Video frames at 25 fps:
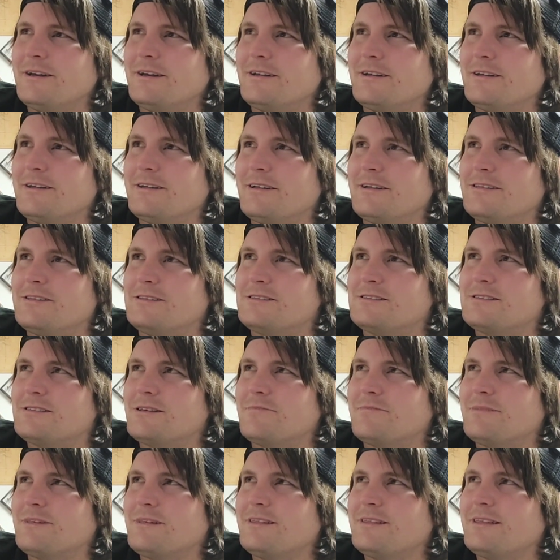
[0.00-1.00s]
It's
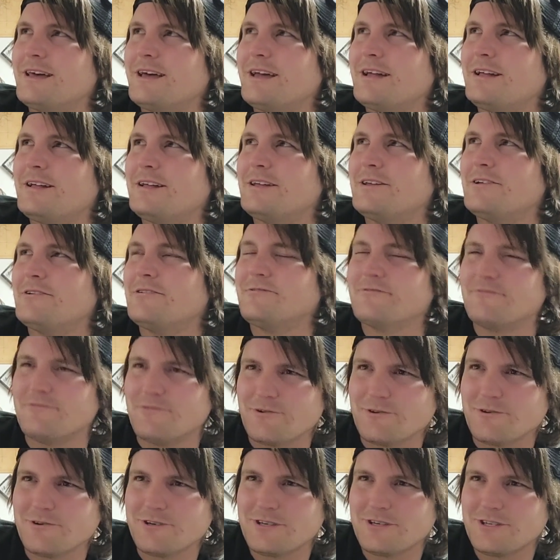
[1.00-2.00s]
something that you're
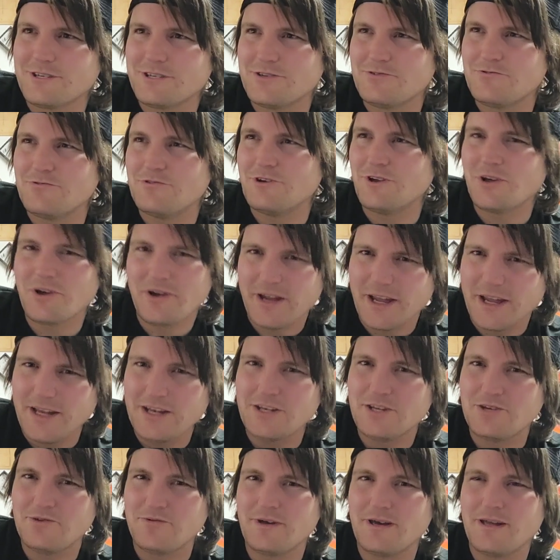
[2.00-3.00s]
forced to look
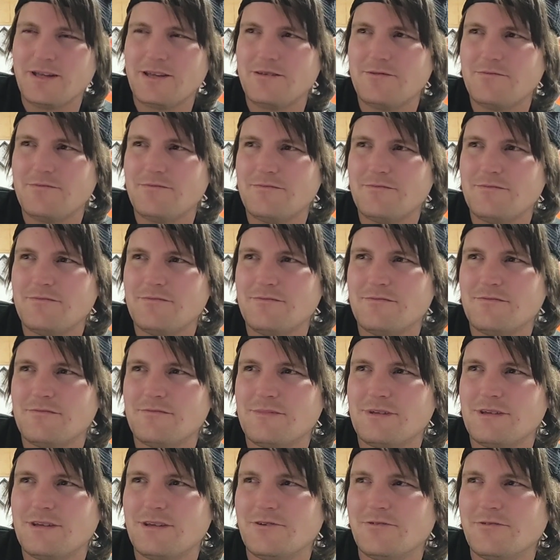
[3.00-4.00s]
into it.
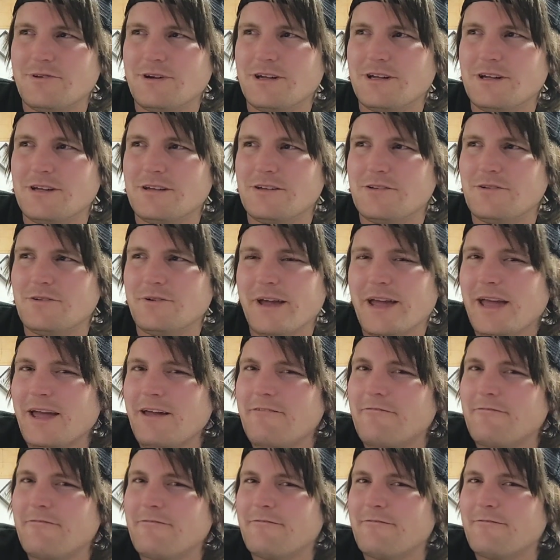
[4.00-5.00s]
You know, you
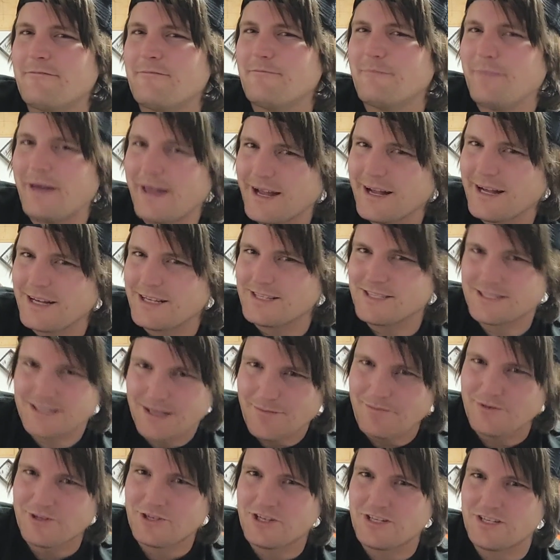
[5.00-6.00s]
can't make
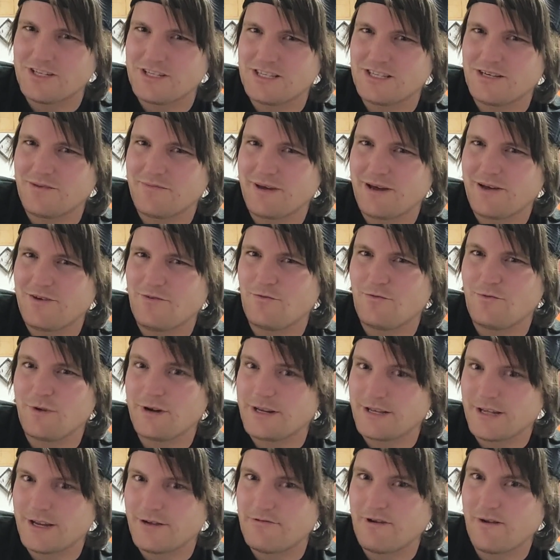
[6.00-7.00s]
assumptions about
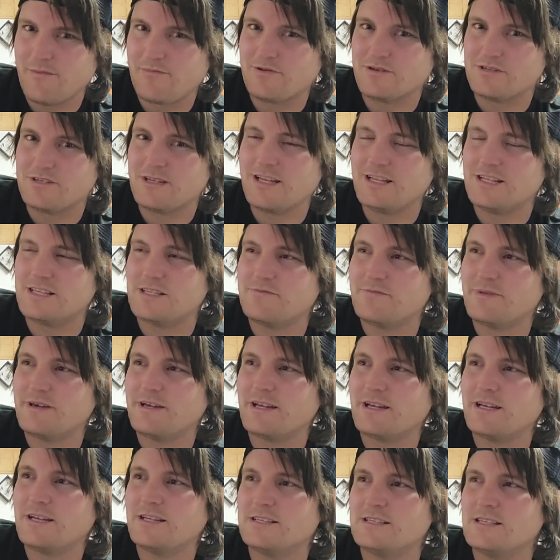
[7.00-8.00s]
what he represents,
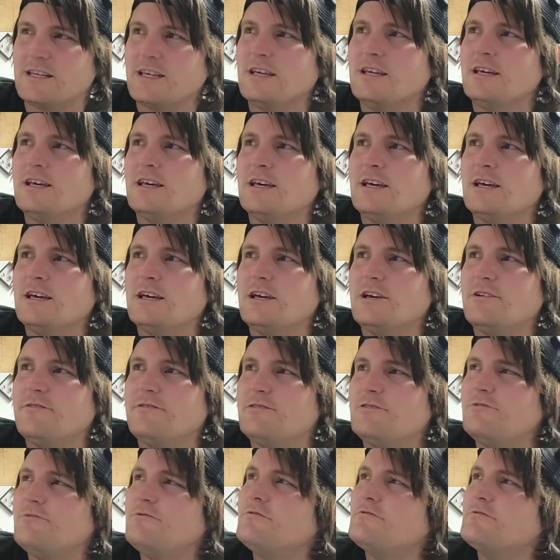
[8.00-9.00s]
because
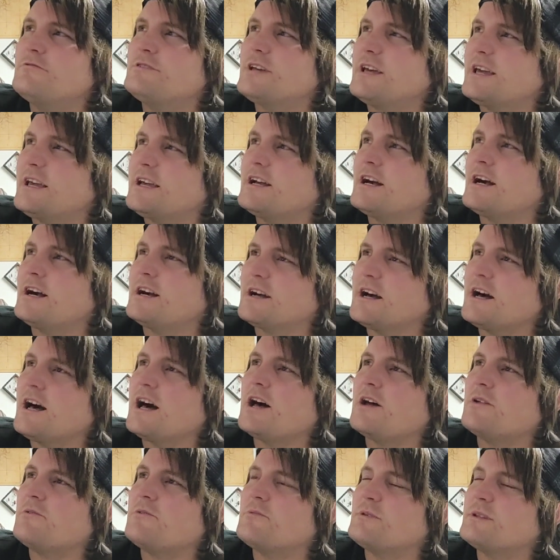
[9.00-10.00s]
if you take a
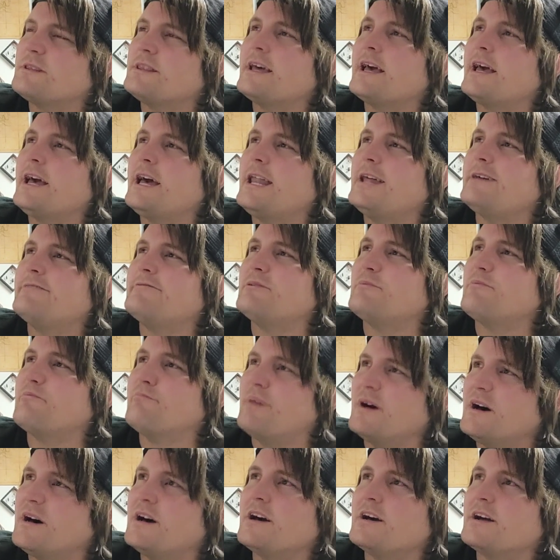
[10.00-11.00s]
god with the head of a
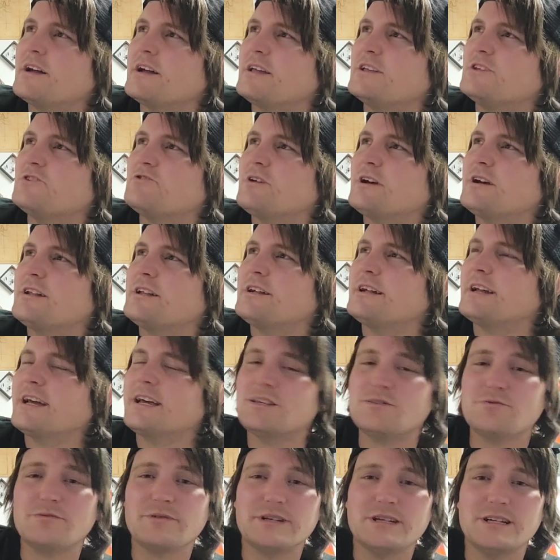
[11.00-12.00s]
bug and try to
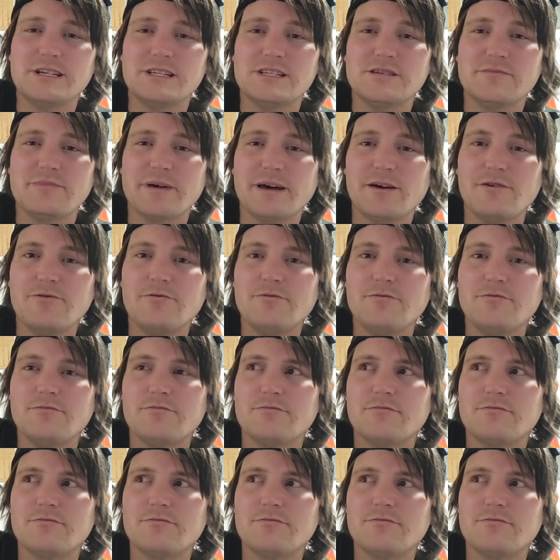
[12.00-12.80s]
guess what he's about,